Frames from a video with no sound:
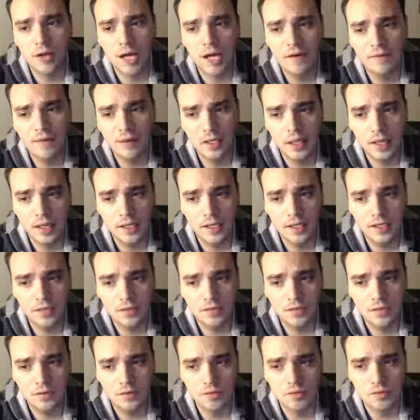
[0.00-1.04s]
have a lot
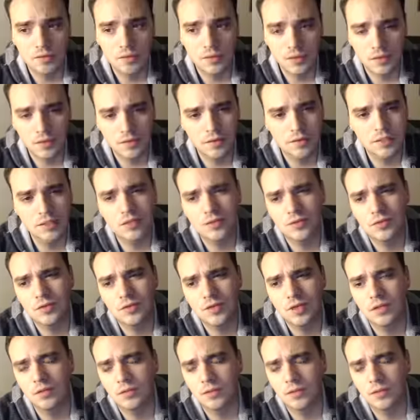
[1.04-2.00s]
into the you know the skill tree